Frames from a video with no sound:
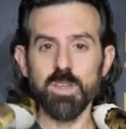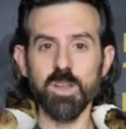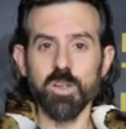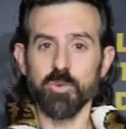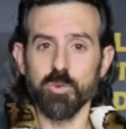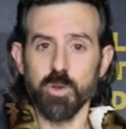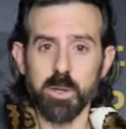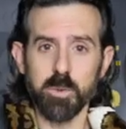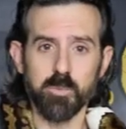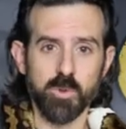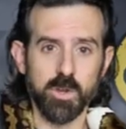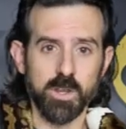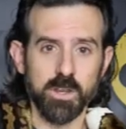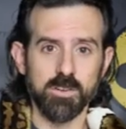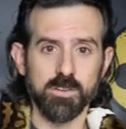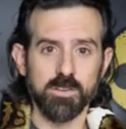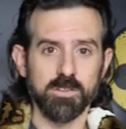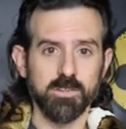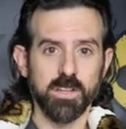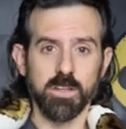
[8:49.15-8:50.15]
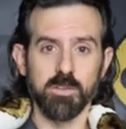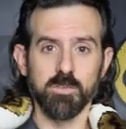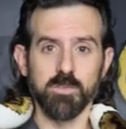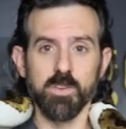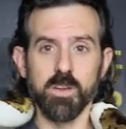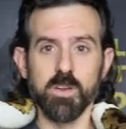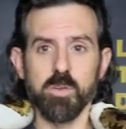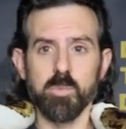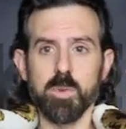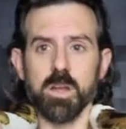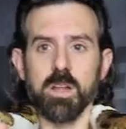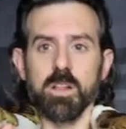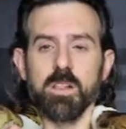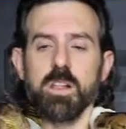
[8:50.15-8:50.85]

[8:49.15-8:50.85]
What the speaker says: Great breeder, laid a very big